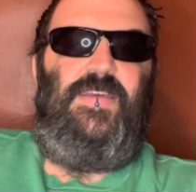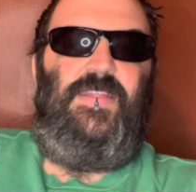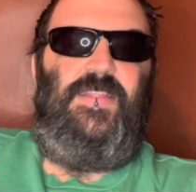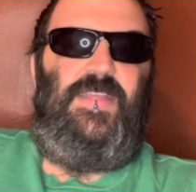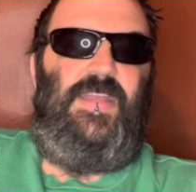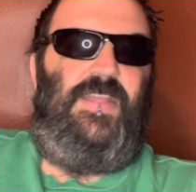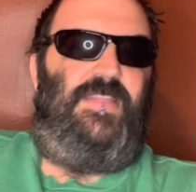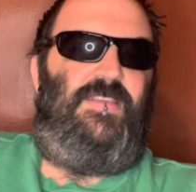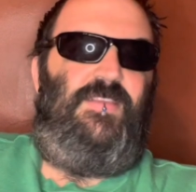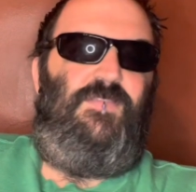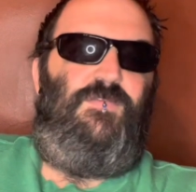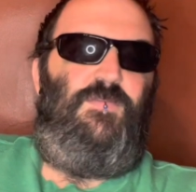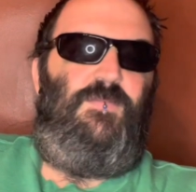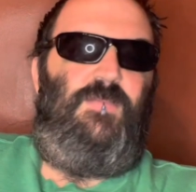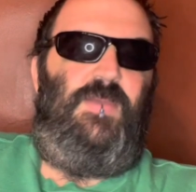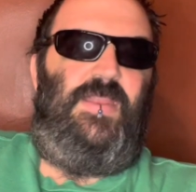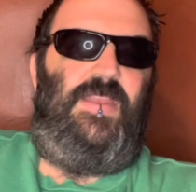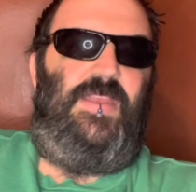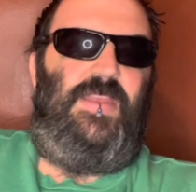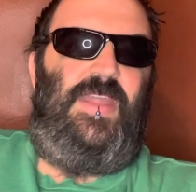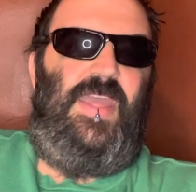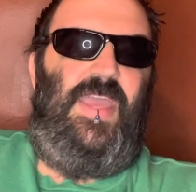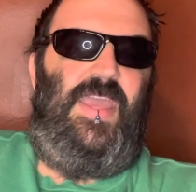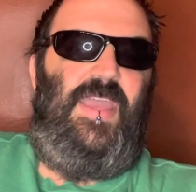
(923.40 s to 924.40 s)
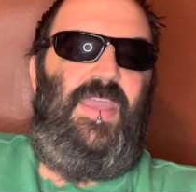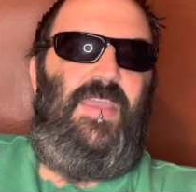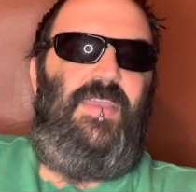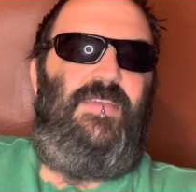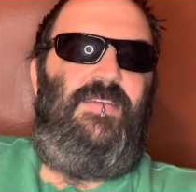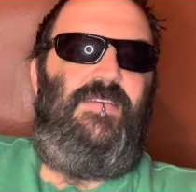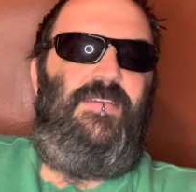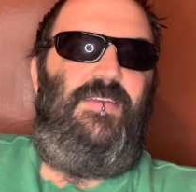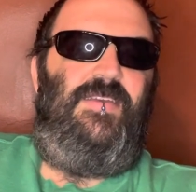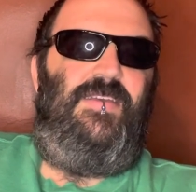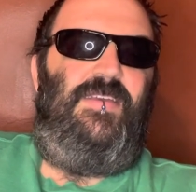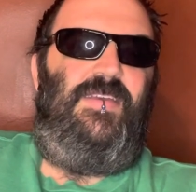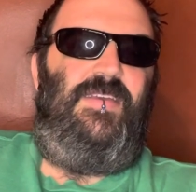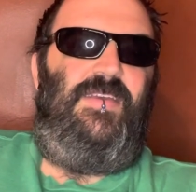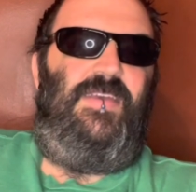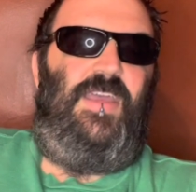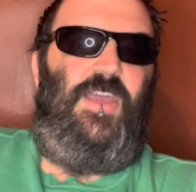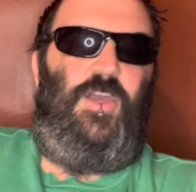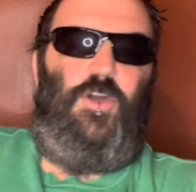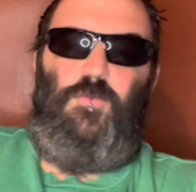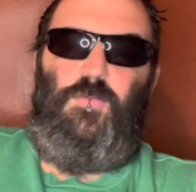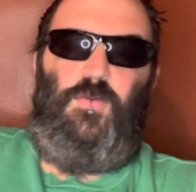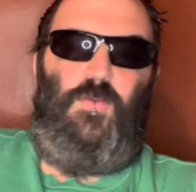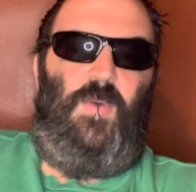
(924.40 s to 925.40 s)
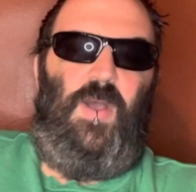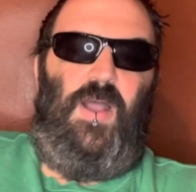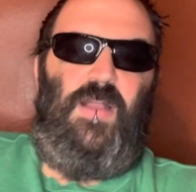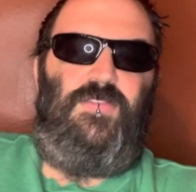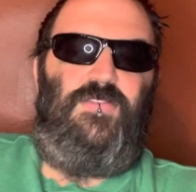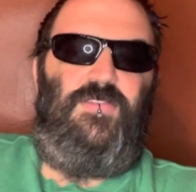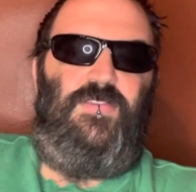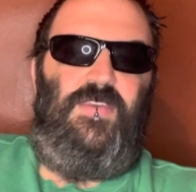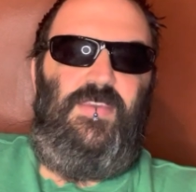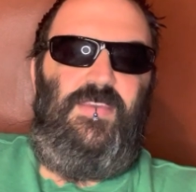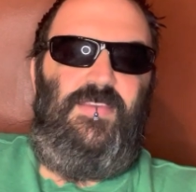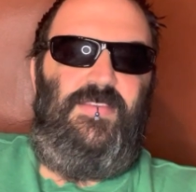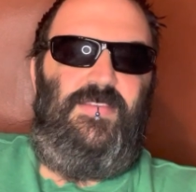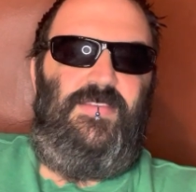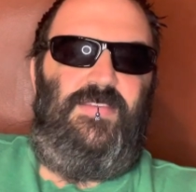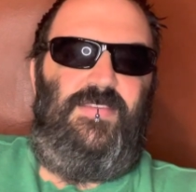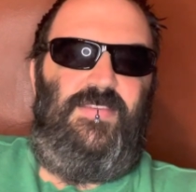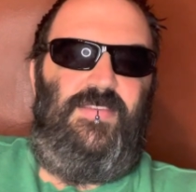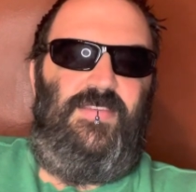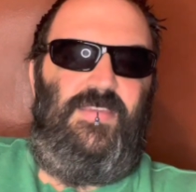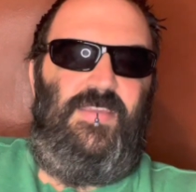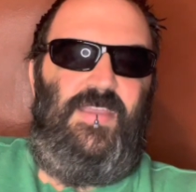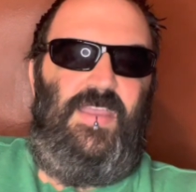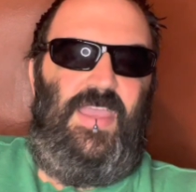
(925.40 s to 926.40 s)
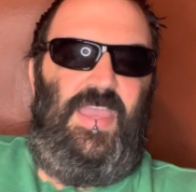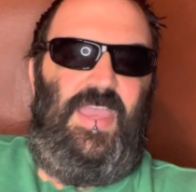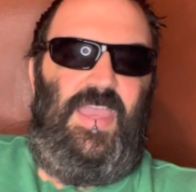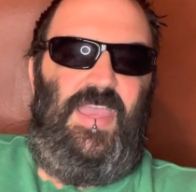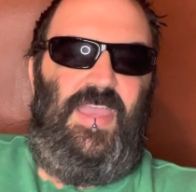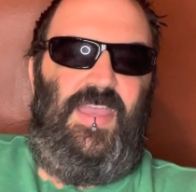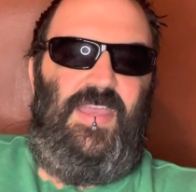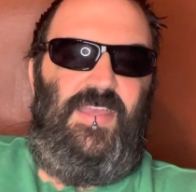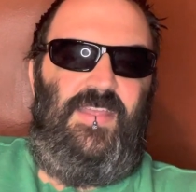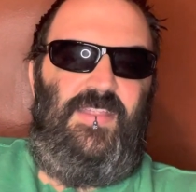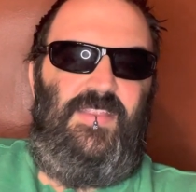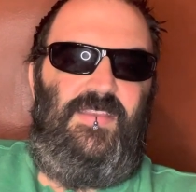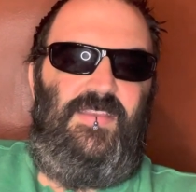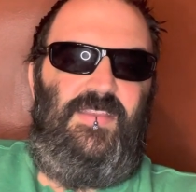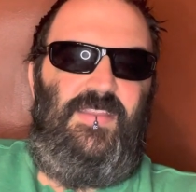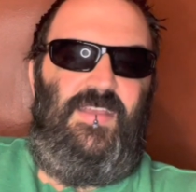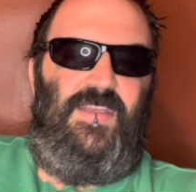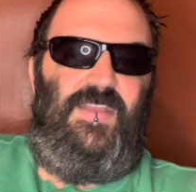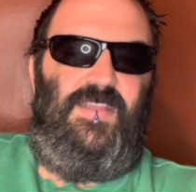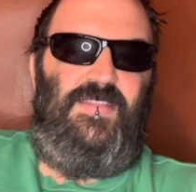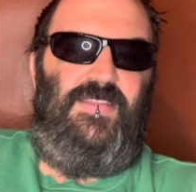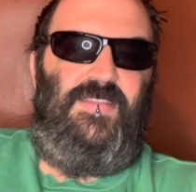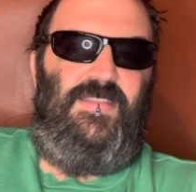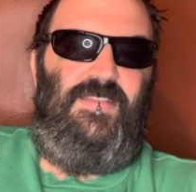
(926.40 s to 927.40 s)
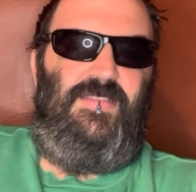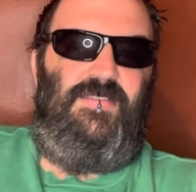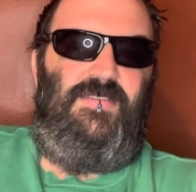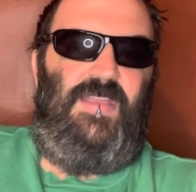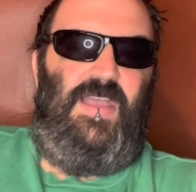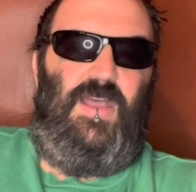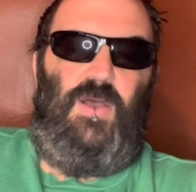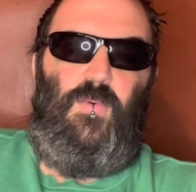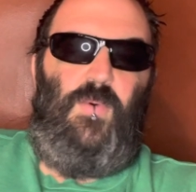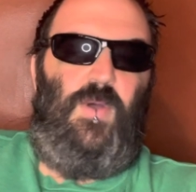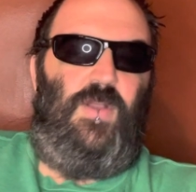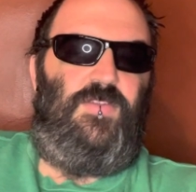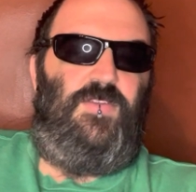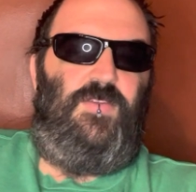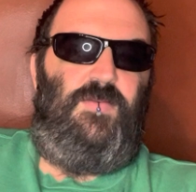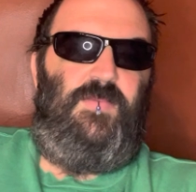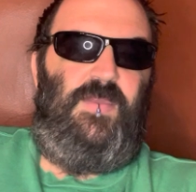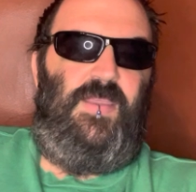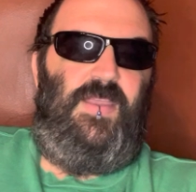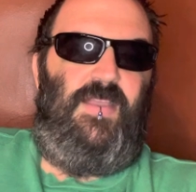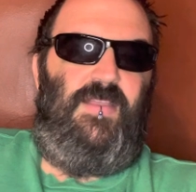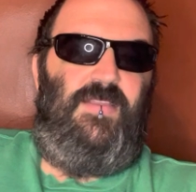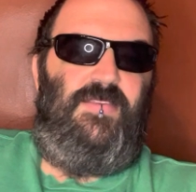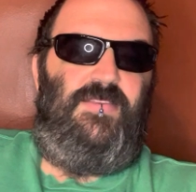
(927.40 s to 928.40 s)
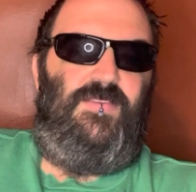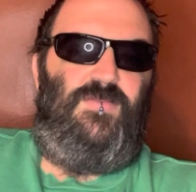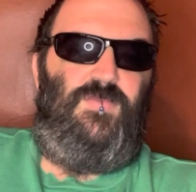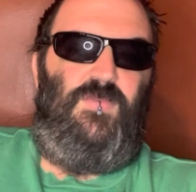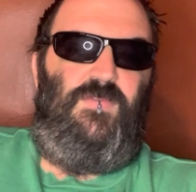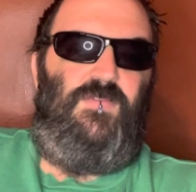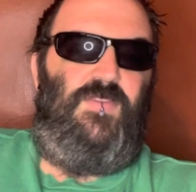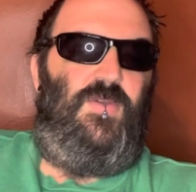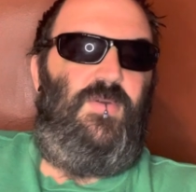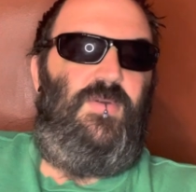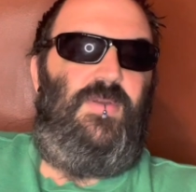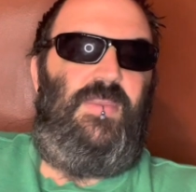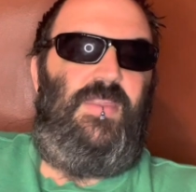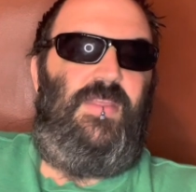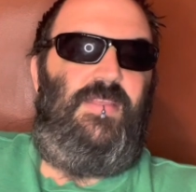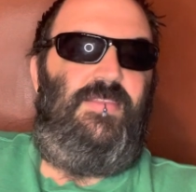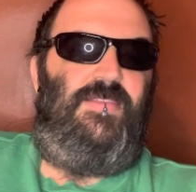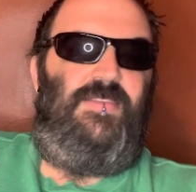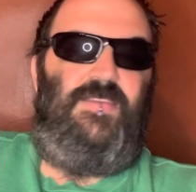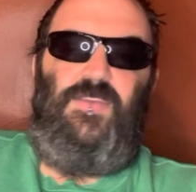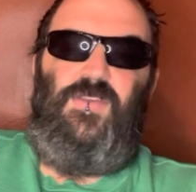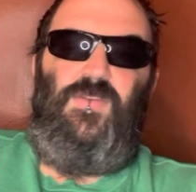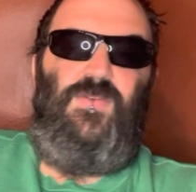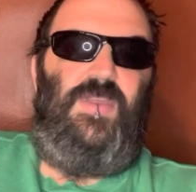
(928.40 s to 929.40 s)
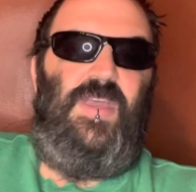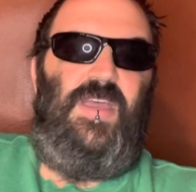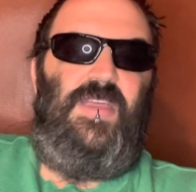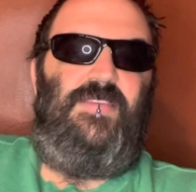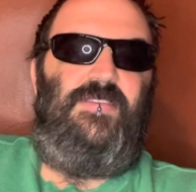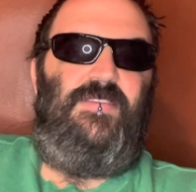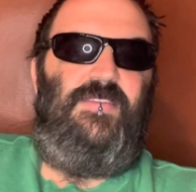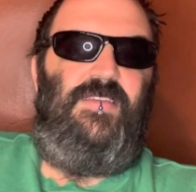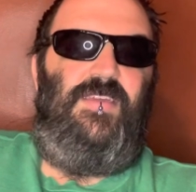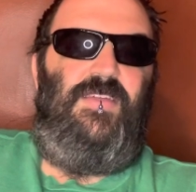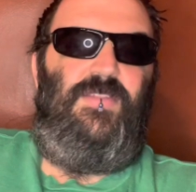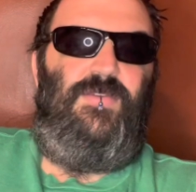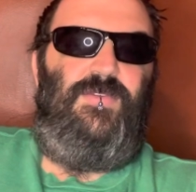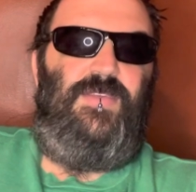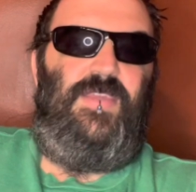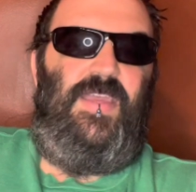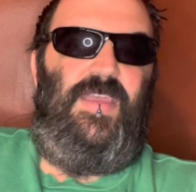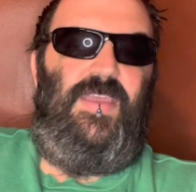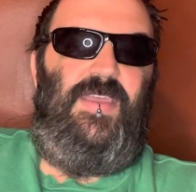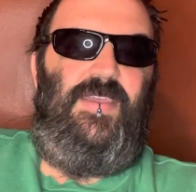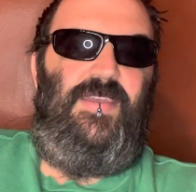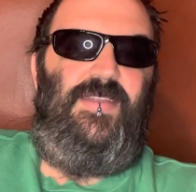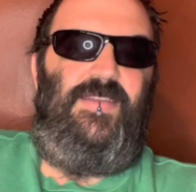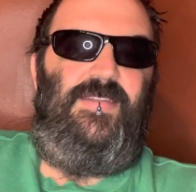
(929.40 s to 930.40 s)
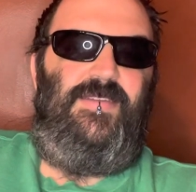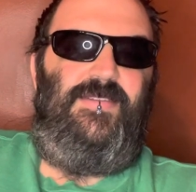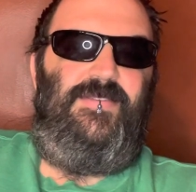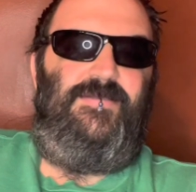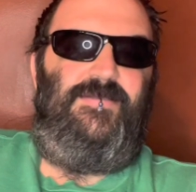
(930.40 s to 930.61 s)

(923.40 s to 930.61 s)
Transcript: That's it for me today. I hope you watch this, and I'll watch something else and review it, and see you guys on the other side.